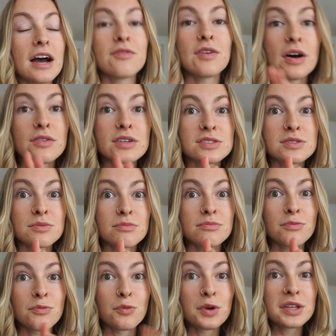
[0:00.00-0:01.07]
found this
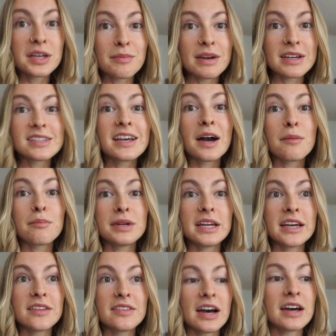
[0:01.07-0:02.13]
really amazing
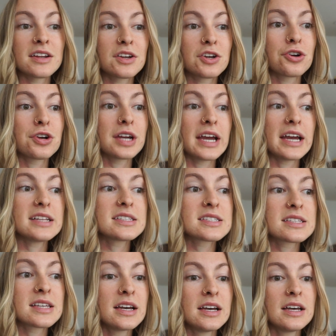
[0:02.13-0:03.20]
company that creates
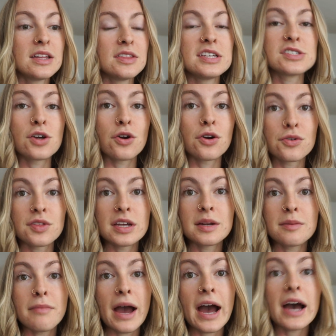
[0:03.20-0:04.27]
these
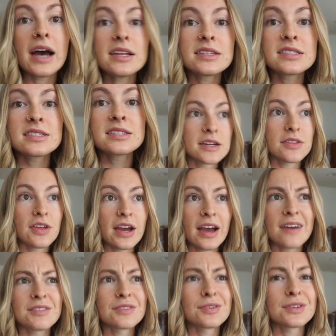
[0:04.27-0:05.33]
earthing mats. They
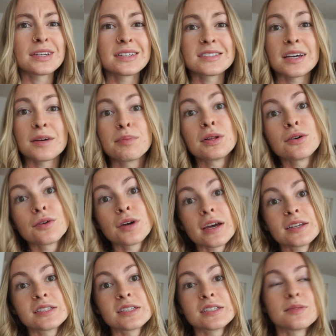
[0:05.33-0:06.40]
have different things like
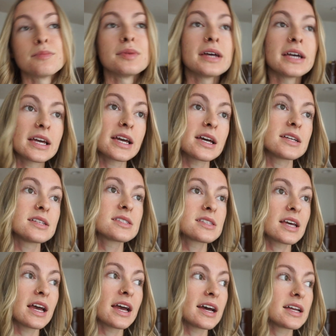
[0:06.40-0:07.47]
pillowcases and
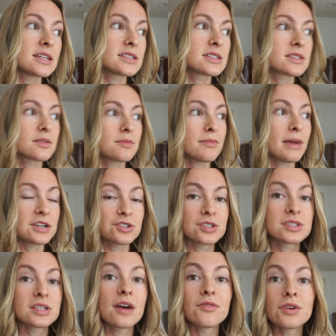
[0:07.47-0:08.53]
blankets and
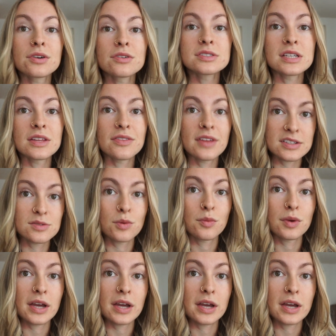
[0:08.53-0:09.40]
mattress covers, and that's what we